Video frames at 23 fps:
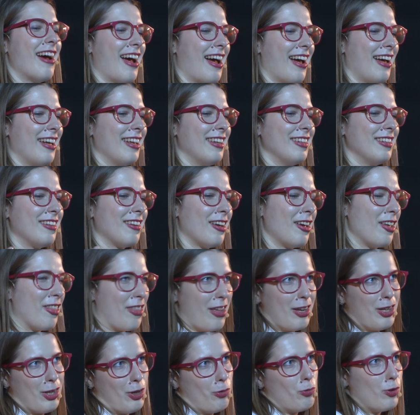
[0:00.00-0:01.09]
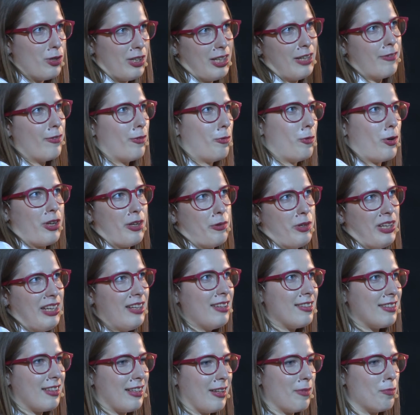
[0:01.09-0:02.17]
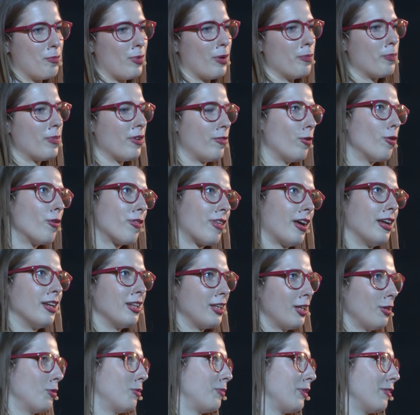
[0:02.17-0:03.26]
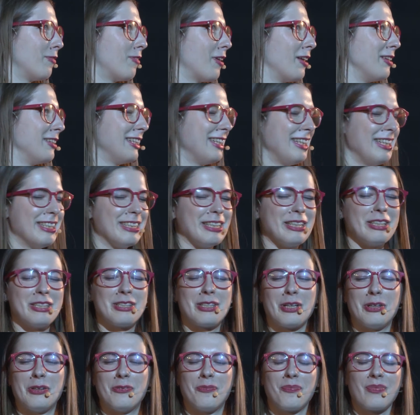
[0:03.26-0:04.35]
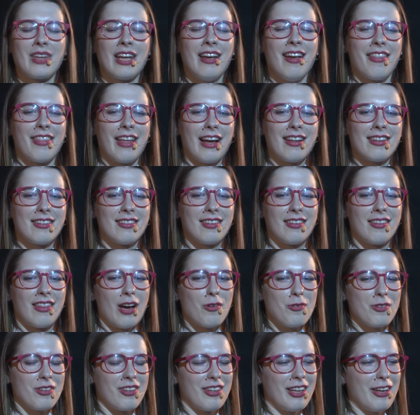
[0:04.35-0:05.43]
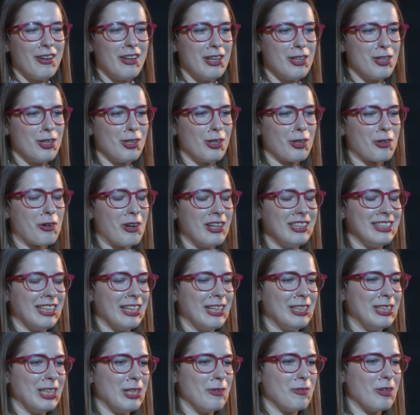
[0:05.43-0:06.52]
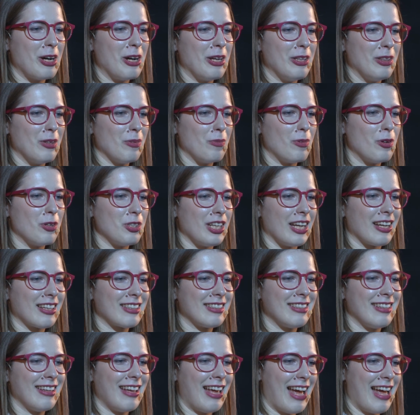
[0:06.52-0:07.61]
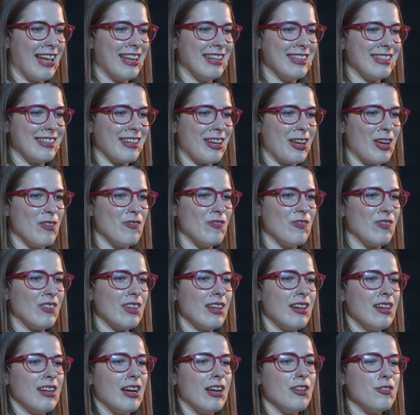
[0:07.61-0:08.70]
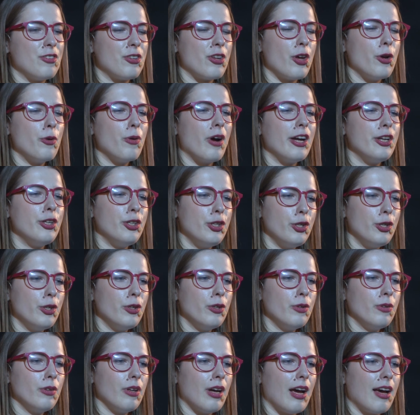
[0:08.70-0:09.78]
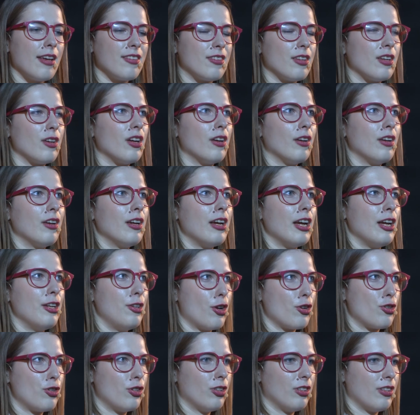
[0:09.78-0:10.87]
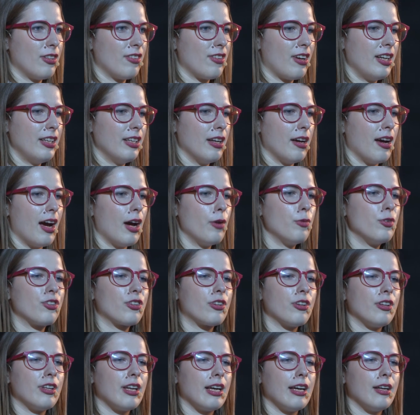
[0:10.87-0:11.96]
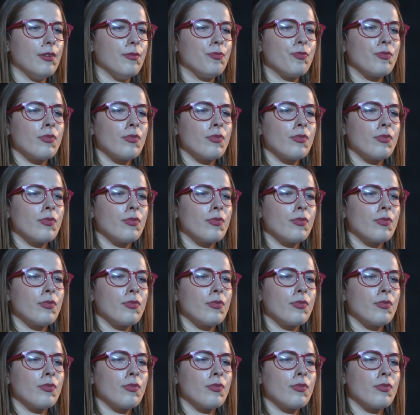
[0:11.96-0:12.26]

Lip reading: And then you wouldn't even want to eat it. But before then, you'd be fine to eat it. So that was the initial crazy idea behind the project. And so I knew as an industrial designer, I was good at